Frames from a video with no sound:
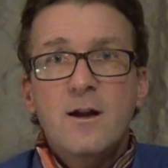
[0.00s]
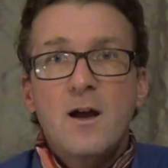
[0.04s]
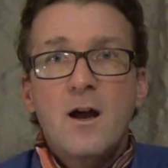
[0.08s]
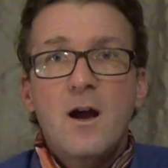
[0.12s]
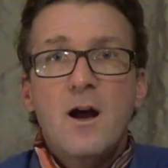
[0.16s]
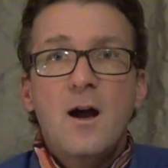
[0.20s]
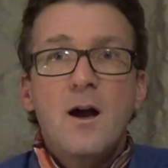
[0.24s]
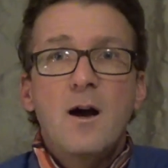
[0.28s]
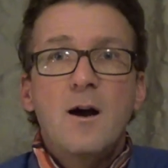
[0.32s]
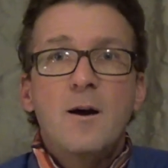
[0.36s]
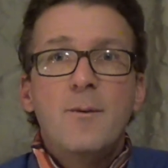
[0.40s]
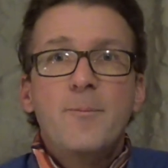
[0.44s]

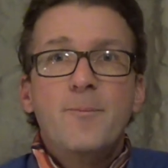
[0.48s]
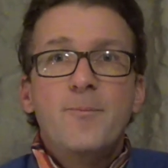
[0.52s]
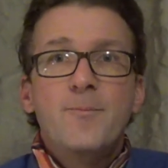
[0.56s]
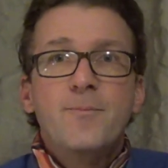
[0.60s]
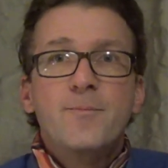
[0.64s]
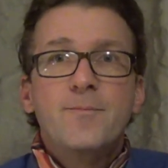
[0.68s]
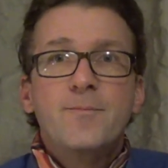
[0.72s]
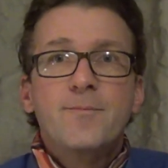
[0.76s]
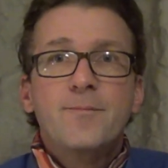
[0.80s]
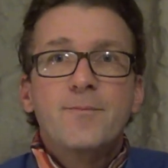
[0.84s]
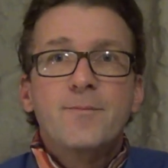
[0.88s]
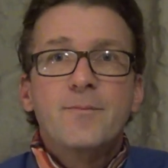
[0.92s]

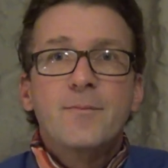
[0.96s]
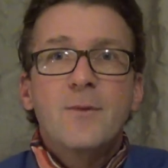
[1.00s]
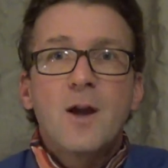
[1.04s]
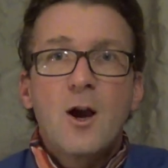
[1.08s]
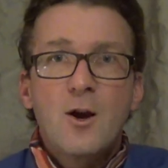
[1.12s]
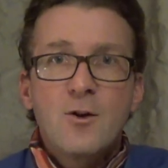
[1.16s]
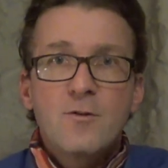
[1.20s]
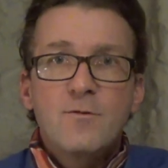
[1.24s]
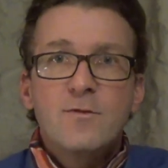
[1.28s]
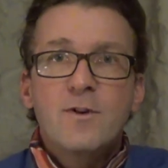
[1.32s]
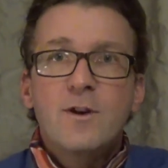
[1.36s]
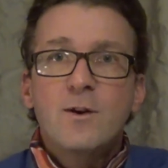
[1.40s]

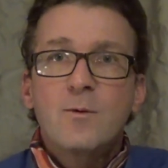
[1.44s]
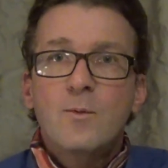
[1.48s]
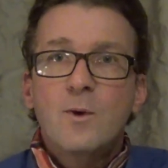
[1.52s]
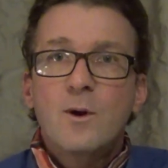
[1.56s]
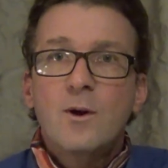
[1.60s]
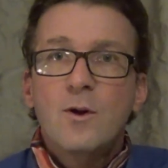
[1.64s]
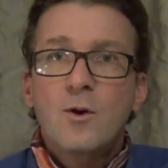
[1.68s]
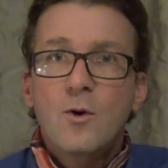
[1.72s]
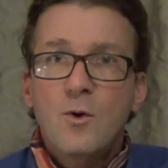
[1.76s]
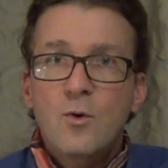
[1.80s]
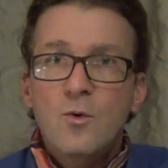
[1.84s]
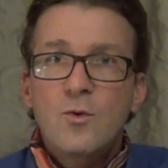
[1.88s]
Hopefully
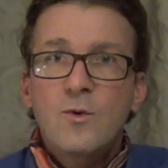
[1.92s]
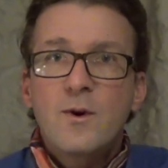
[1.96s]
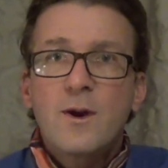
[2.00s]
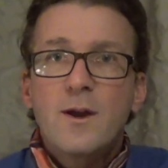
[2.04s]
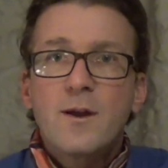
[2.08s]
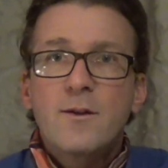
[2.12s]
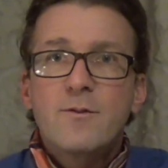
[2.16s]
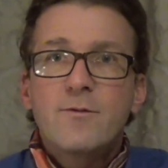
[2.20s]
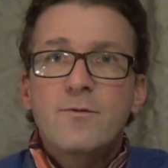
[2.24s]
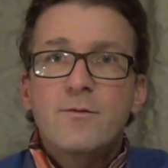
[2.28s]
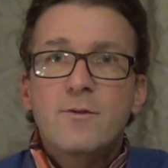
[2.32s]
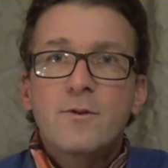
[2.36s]
we'll all
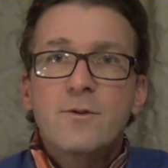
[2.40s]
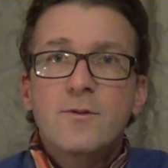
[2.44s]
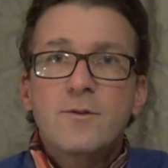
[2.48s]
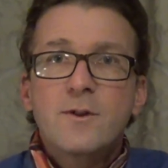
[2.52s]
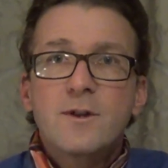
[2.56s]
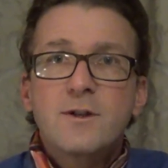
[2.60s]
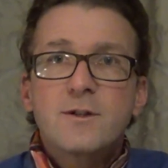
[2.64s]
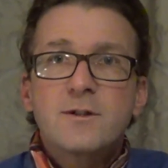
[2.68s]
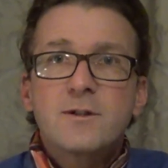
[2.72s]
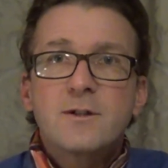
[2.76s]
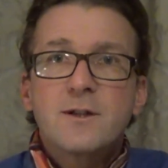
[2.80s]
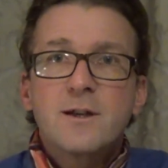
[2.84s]
get through
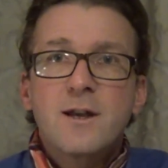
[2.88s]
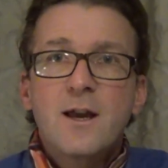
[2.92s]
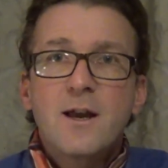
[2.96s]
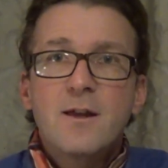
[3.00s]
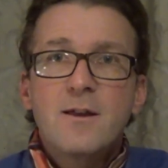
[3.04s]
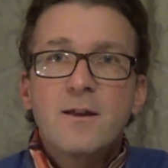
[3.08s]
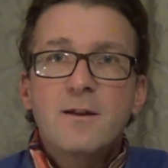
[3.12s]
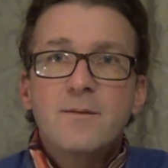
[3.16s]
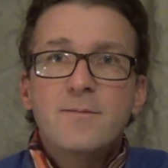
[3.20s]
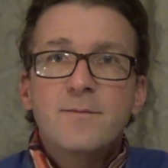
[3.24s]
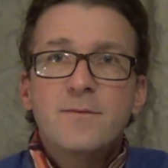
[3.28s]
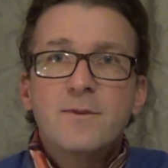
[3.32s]
this
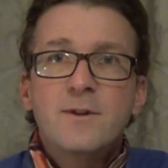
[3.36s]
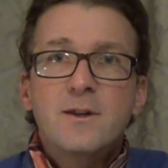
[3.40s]
together.